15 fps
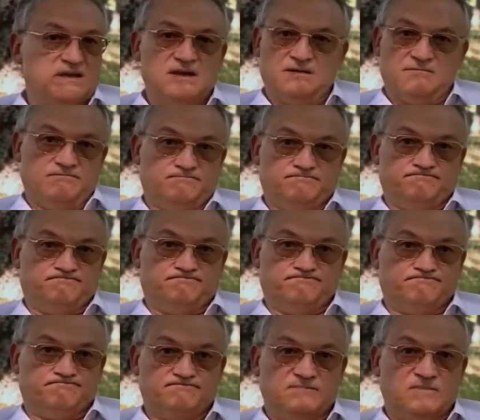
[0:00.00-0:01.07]
Spanish
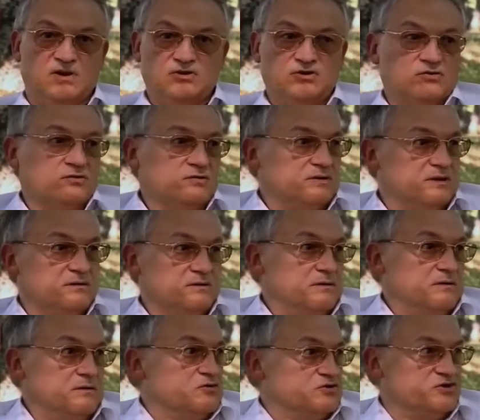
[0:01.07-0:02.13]
people don't live like them.
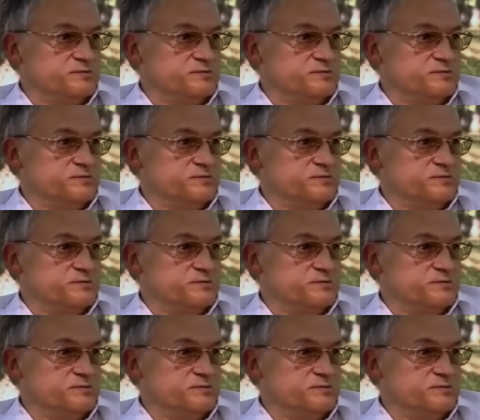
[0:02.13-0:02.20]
